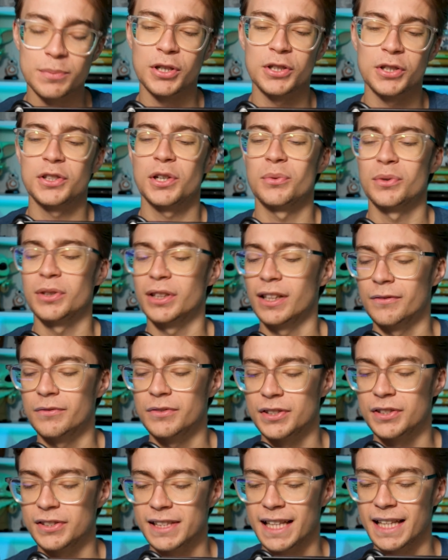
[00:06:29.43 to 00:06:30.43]
as much as I would
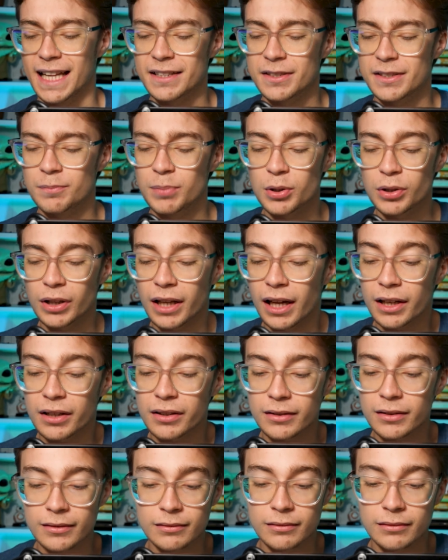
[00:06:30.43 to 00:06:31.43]
love to see that. But,
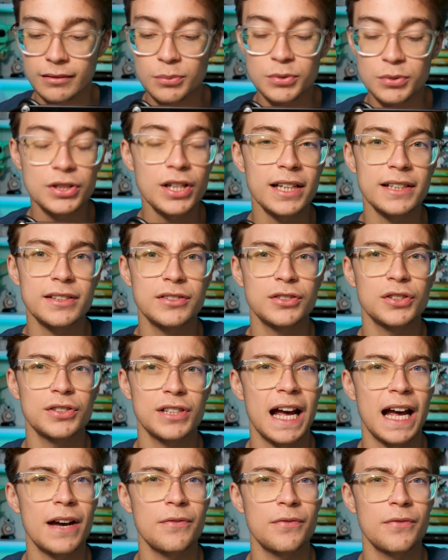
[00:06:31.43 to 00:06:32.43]
like, it was nice
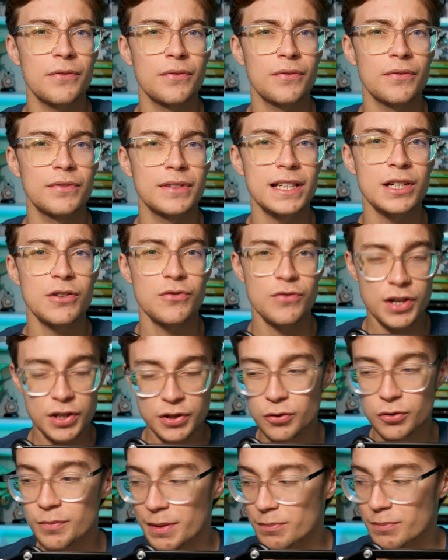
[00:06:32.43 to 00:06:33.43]
just to have the
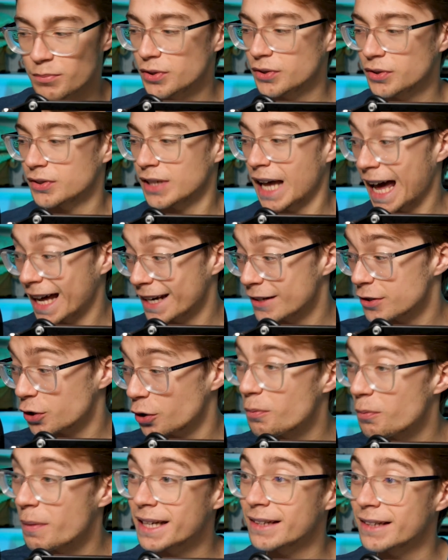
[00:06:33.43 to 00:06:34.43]
original members and
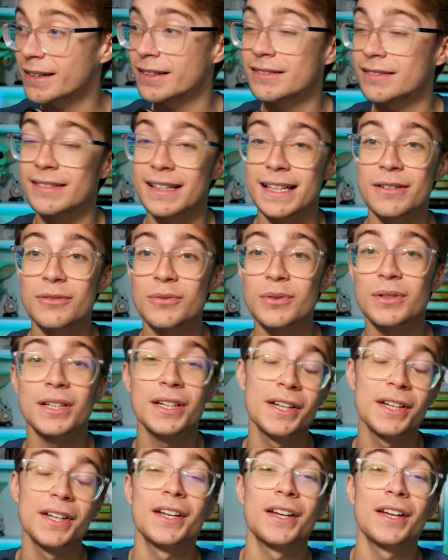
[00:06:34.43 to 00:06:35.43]
Omega now.
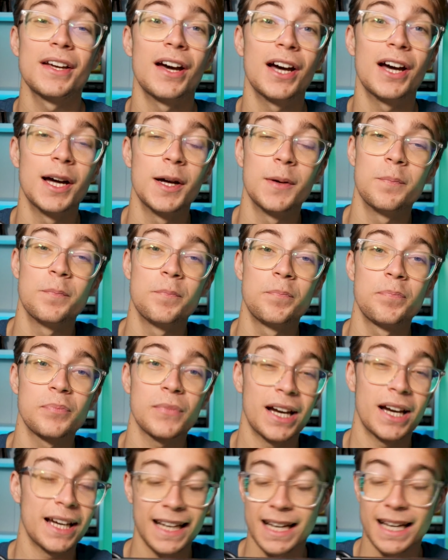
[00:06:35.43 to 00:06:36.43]
I
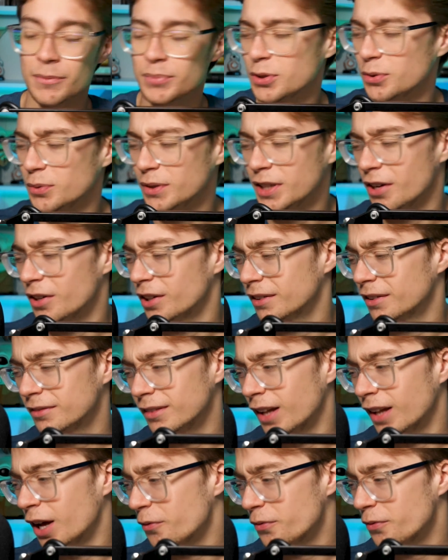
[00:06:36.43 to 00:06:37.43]
absolutely
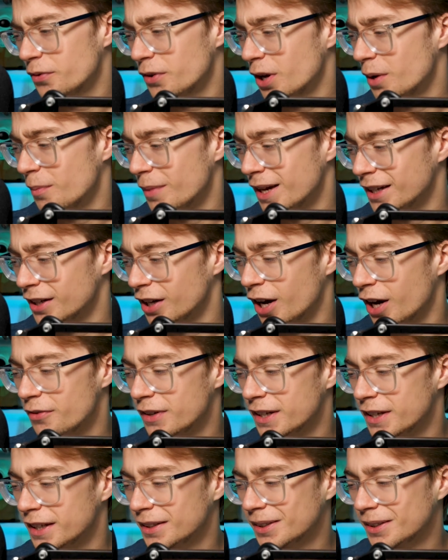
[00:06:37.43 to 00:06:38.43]
love Omega. I
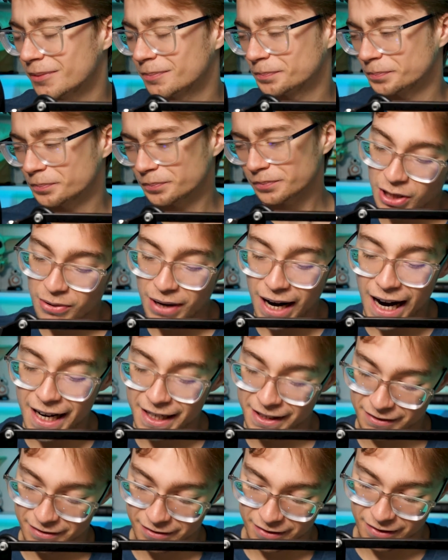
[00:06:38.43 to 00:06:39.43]
think Michelle
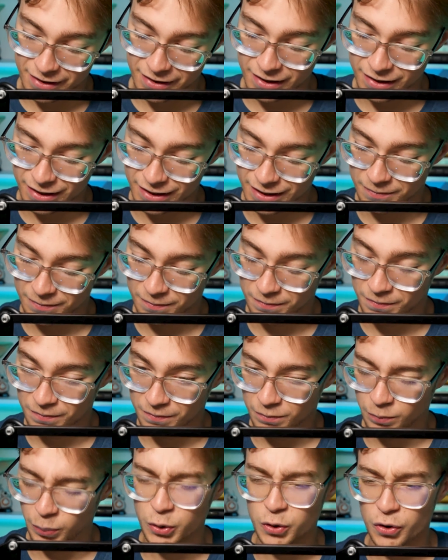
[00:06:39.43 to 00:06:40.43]
Ang
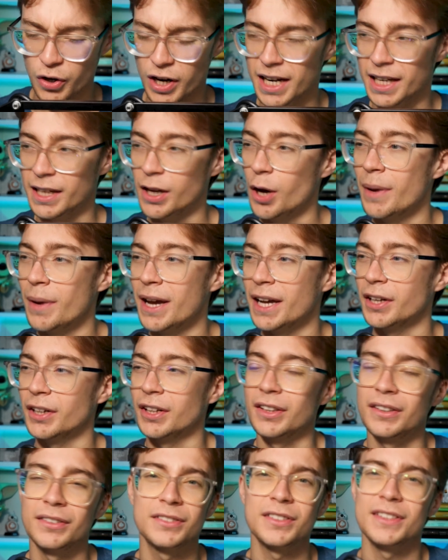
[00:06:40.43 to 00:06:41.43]
portraying
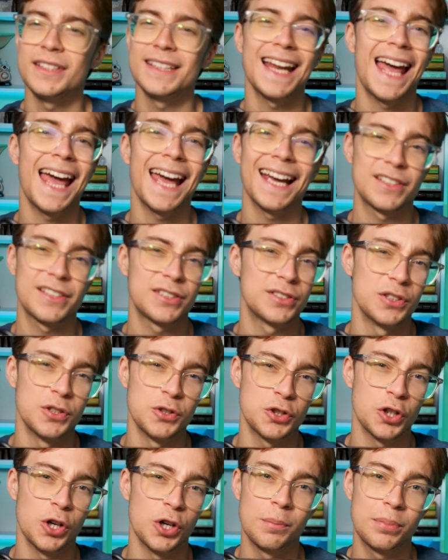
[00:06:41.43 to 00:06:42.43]
Omega did an
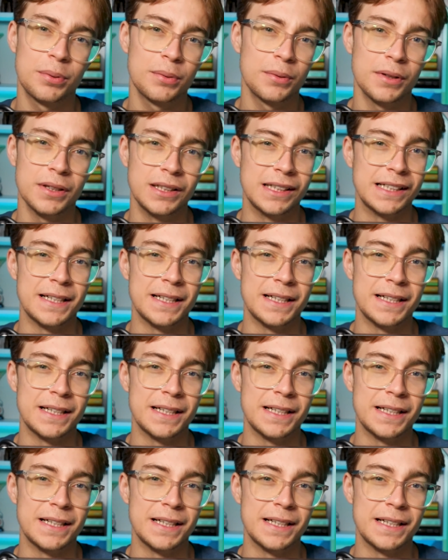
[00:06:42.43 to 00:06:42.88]
excellent job.